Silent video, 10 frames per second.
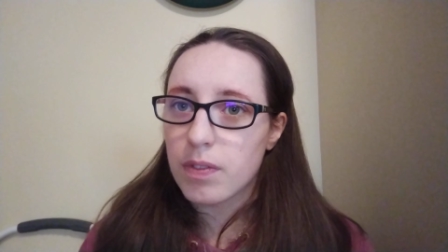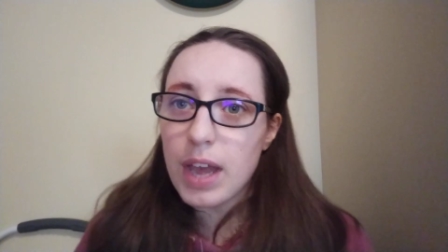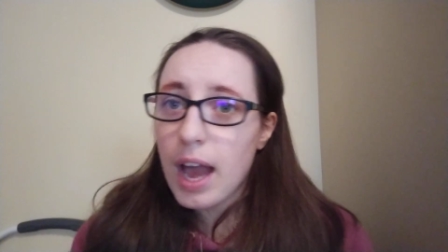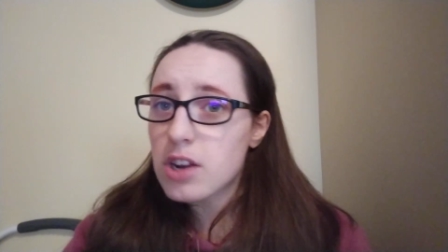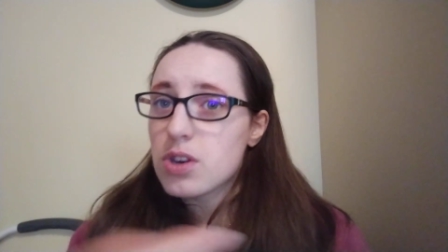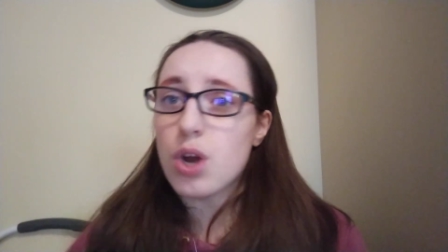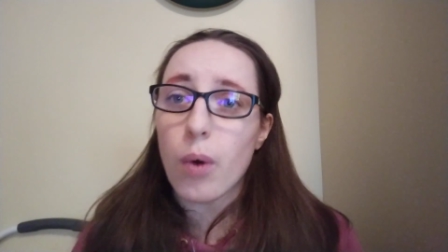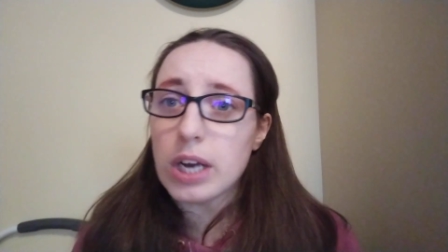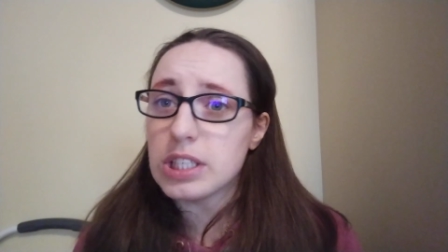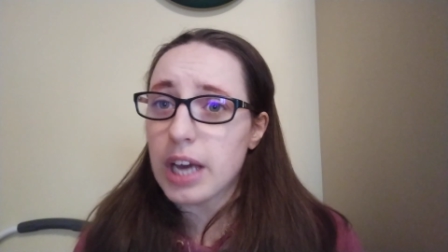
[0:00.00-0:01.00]
They had no
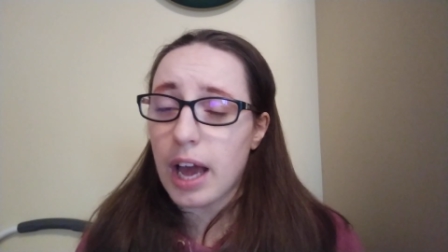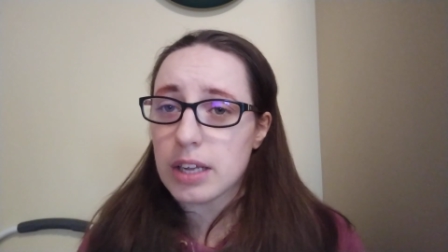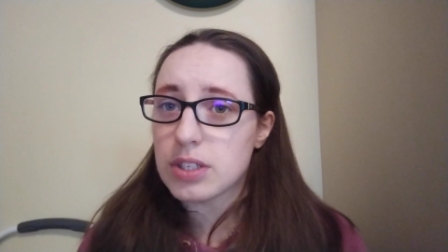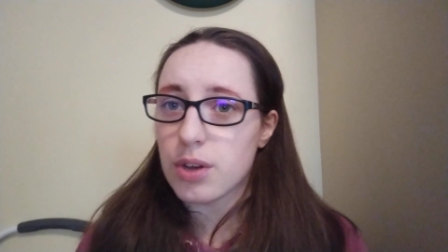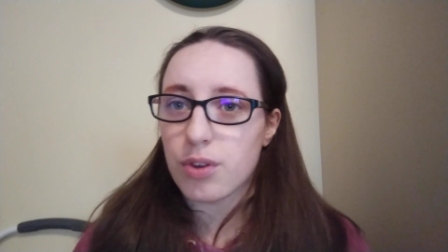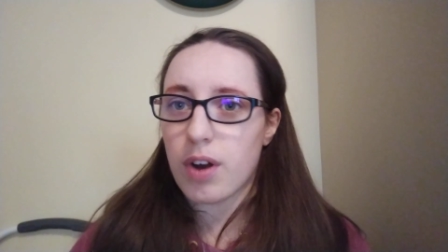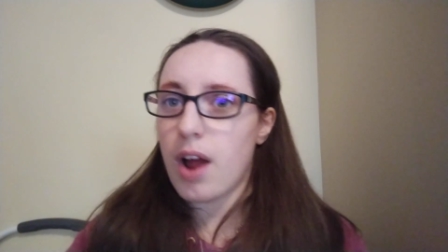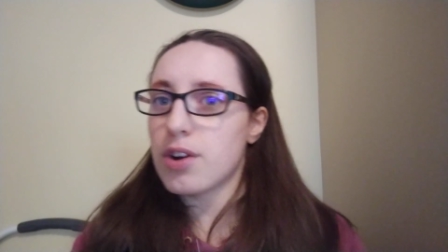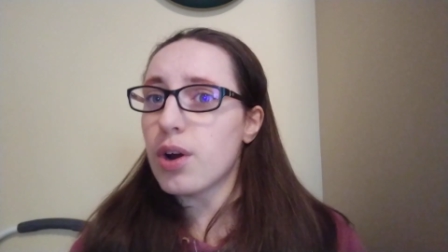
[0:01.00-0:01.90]
idea how to till the ground,